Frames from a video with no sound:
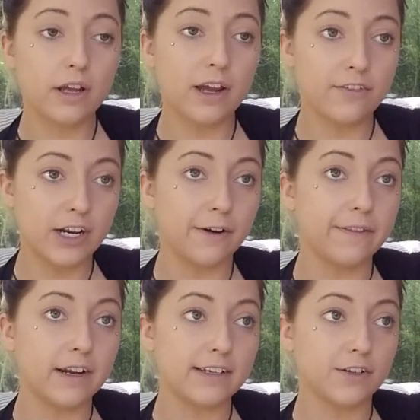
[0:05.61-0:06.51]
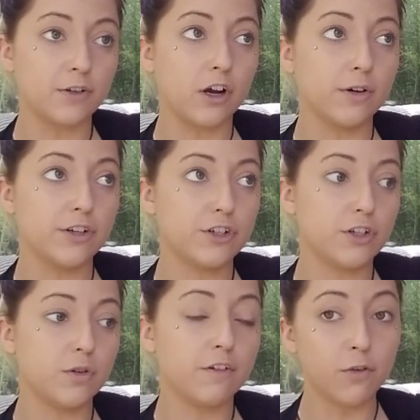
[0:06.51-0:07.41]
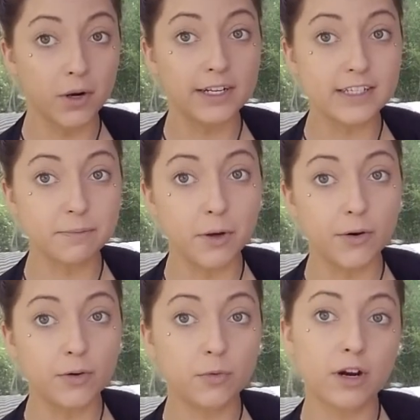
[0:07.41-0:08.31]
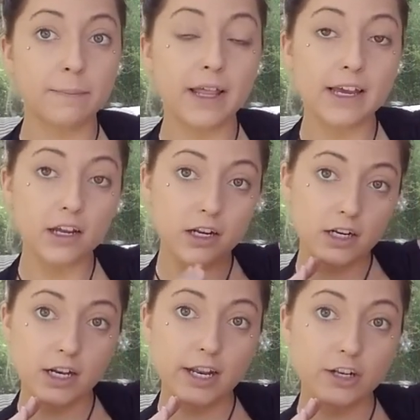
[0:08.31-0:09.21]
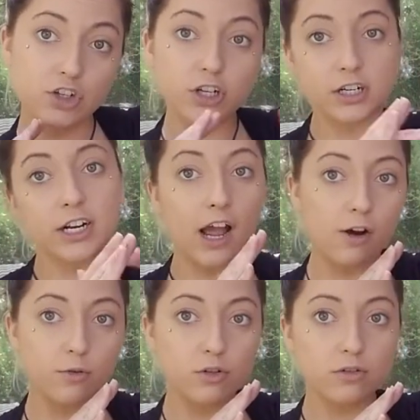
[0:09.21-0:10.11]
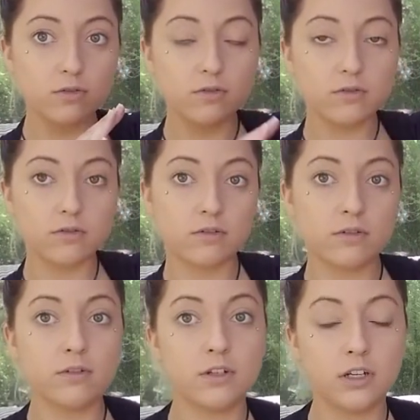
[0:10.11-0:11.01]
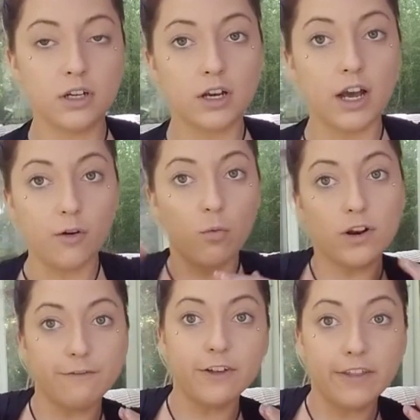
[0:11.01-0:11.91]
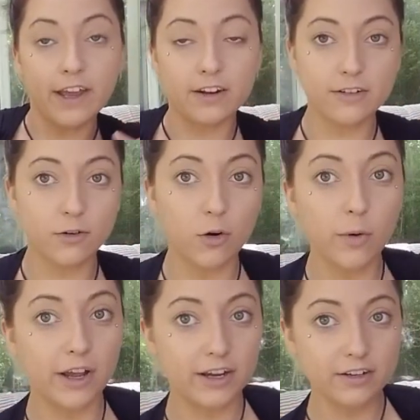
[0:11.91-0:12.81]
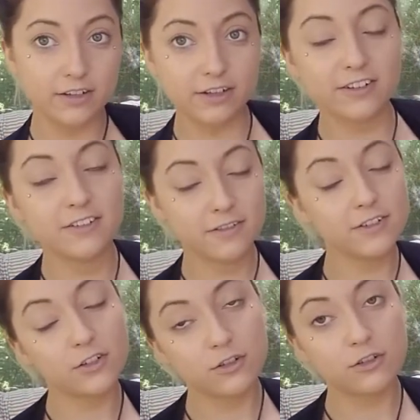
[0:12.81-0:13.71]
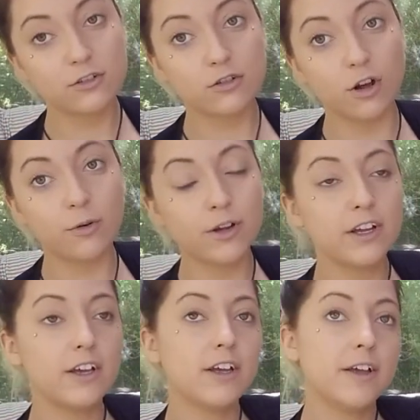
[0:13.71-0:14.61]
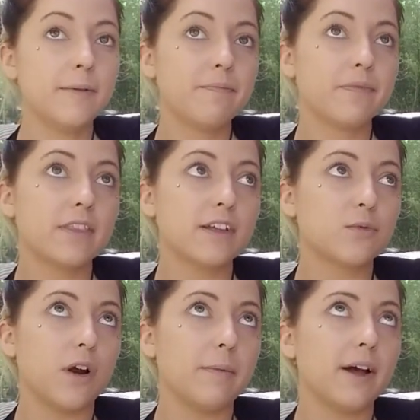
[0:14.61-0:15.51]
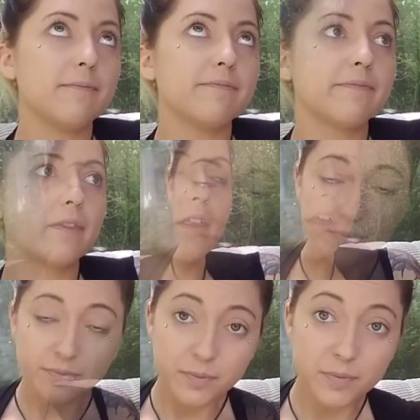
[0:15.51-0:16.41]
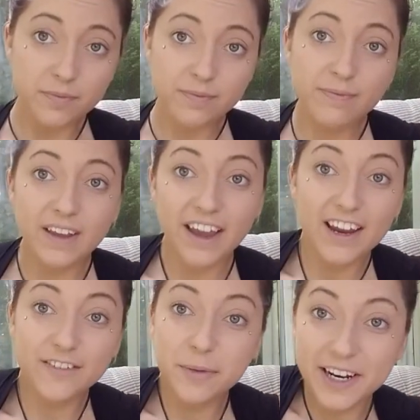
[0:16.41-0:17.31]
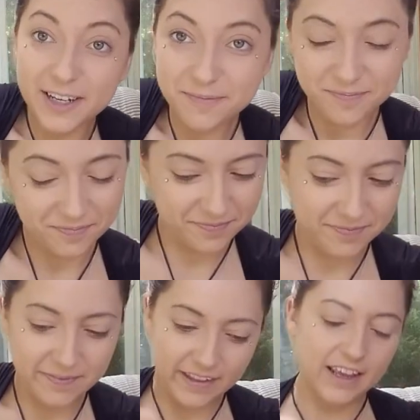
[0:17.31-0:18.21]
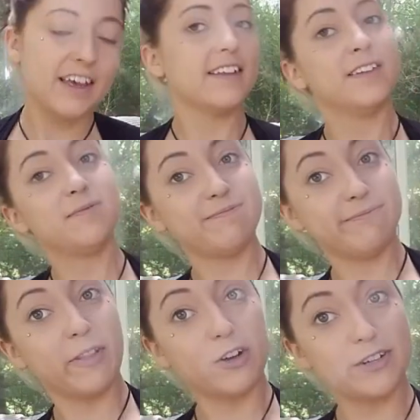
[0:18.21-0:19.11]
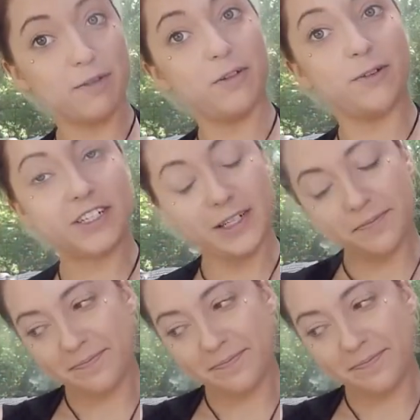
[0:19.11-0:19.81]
every now and then I still go into avoidance mode where I'm like ninja-ing it out. I don't want to feel that. Go away. So, that's where I'm at. But hey everybody. Long time no see.